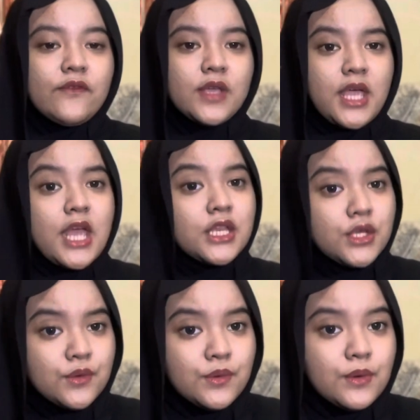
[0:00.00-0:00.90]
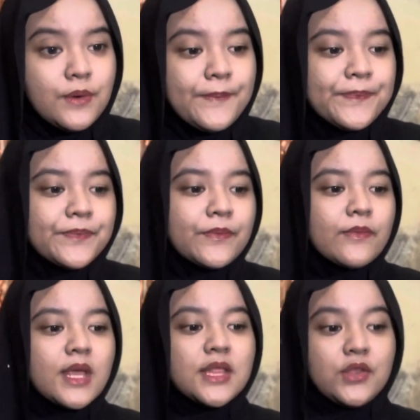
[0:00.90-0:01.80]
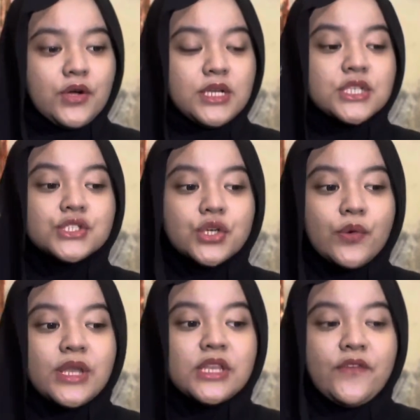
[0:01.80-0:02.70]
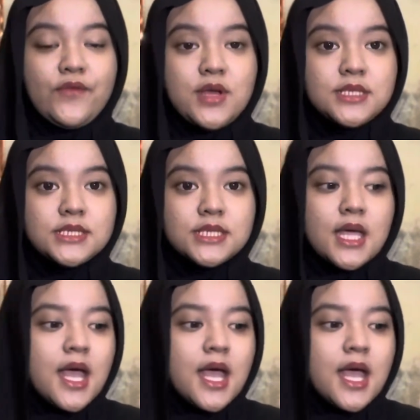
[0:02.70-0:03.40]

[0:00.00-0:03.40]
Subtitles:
can you? Third, showing difference.